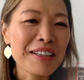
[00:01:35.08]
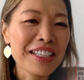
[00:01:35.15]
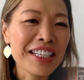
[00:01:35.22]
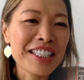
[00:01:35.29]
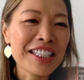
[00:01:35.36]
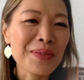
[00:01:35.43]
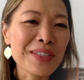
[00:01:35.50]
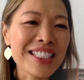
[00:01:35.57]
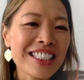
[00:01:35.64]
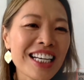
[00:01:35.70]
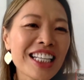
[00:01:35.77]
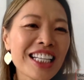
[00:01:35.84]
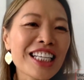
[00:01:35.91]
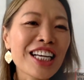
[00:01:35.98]
It was an
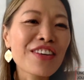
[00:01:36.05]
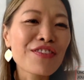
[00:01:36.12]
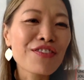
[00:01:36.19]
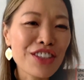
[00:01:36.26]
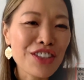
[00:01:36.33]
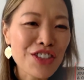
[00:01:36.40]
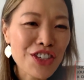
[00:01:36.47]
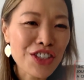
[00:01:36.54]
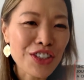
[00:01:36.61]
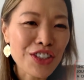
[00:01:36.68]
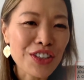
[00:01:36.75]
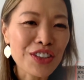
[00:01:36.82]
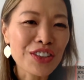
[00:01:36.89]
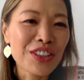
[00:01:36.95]

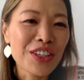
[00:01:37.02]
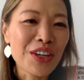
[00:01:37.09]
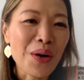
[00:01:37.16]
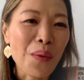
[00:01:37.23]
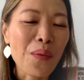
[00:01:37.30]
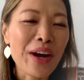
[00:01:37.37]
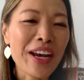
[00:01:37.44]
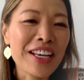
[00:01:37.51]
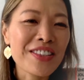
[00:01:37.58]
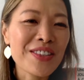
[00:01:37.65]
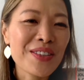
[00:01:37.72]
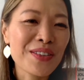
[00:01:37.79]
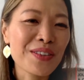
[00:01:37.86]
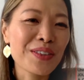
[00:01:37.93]
unconventional way
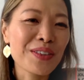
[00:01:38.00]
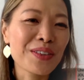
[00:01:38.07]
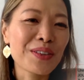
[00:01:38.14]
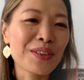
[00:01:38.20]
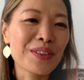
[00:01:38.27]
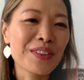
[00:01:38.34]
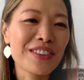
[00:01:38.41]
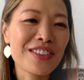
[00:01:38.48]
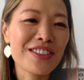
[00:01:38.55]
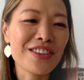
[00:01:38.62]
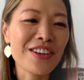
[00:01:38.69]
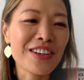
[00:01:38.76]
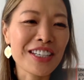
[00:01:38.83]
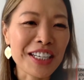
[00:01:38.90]
to
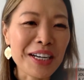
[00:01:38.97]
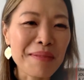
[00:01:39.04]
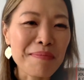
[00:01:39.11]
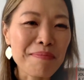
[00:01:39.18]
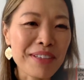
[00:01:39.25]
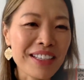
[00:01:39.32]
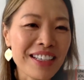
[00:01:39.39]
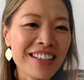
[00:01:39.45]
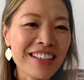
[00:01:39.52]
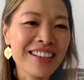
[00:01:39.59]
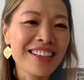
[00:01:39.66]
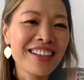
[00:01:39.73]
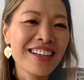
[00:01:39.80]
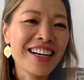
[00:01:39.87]
start a company.
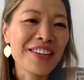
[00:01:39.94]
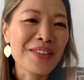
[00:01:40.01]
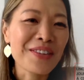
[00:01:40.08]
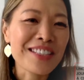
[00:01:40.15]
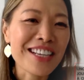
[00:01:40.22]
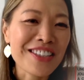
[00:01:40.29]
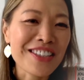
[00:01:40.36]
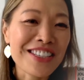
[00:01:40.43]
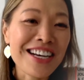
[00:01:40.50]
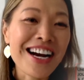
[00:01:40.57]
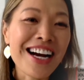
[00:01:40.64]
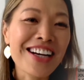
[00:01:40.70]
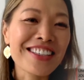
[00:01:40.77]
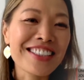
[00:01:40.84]
I was actually
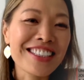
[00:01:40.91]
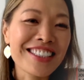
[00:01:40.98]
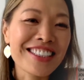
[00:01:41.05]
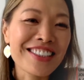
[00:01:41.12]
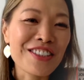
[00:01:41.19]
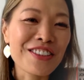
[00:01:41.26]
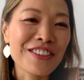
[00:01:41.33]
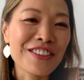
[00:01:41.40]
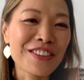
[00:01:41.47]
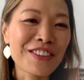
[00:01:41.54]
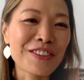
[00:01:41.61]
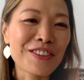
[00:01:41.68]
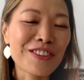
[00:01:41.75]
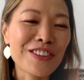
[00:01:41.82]
hired in
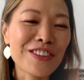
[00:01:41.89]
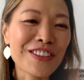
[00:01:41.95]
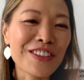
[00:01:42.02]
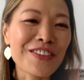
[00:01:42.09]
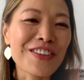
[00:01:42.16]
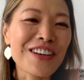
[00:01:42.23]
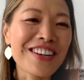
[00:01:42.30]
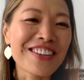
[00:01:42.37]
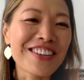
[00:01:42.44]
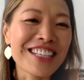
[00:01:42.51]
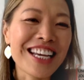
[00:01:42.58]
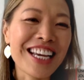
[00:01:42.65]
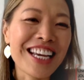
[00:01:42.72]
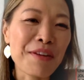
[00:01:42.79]
to turn around
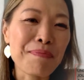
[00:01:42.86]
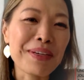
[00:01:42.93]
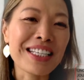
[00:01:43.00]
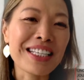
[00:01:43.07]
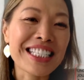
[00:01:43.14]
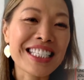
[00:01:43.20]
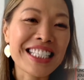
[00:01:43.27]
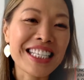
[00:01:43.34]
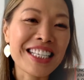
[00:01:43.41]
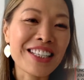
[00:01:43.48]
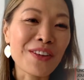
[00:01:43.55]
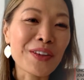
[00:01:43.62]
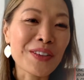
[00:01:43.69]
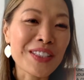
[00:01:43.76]
a B2C
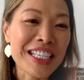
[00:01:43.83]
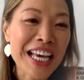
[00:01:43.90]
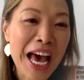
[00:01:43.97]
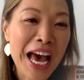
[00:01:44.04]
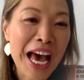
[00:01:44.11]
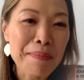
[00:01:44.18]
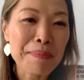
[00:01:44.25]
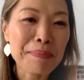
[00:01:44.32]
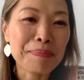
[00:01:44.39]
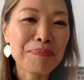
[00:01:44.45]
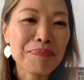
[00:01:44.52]
loyalty app.